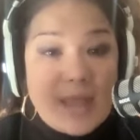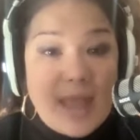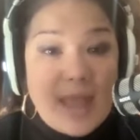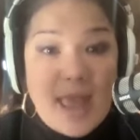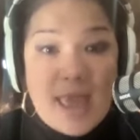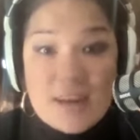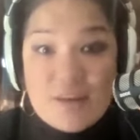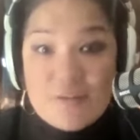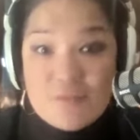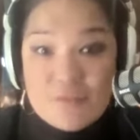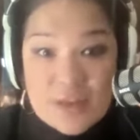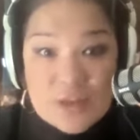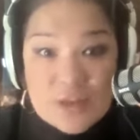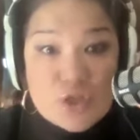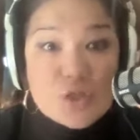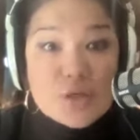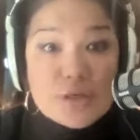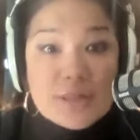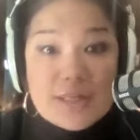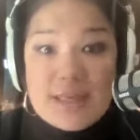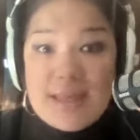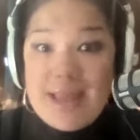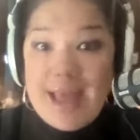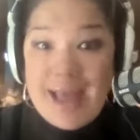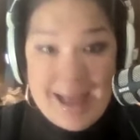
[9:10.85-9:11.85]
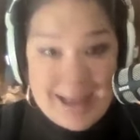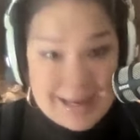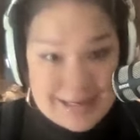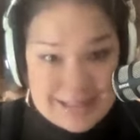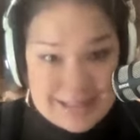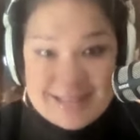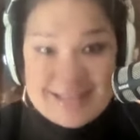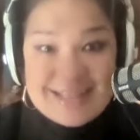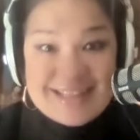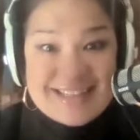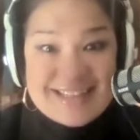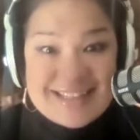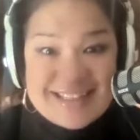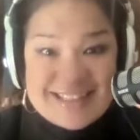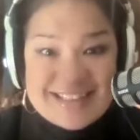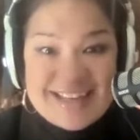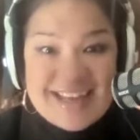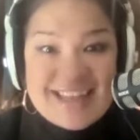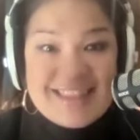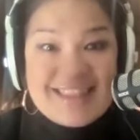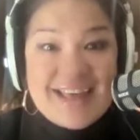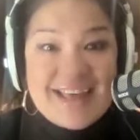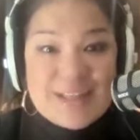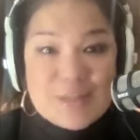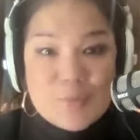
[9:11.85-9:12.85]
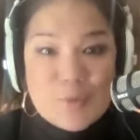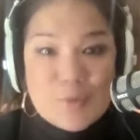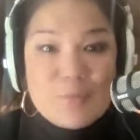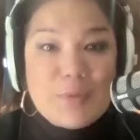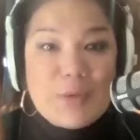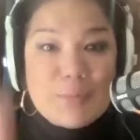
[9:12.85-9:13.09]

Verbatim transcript: And eventually I did. And that's when